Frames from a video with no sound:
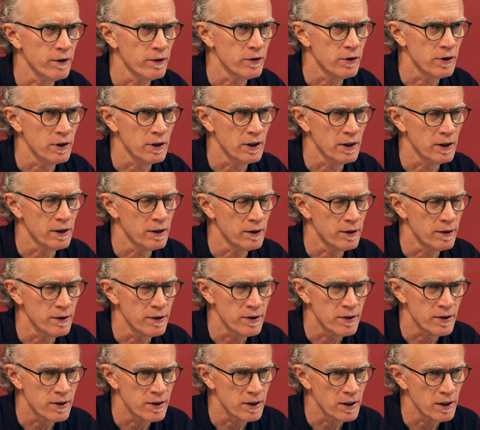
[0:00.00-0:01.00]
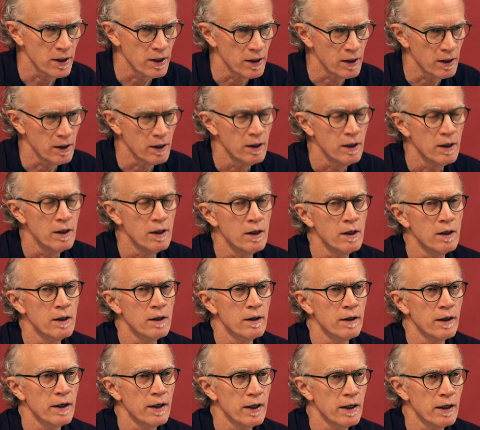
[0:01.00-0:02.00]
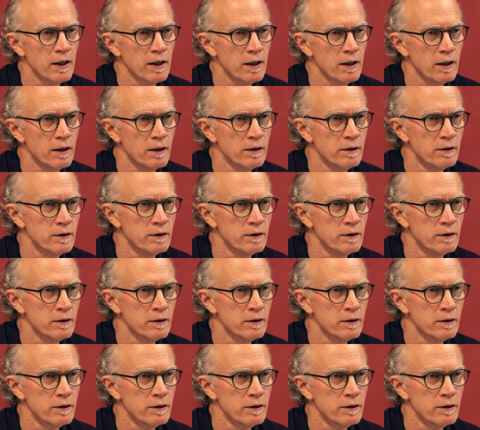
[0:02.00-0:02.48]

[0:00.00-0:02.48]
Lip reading: She didn't see a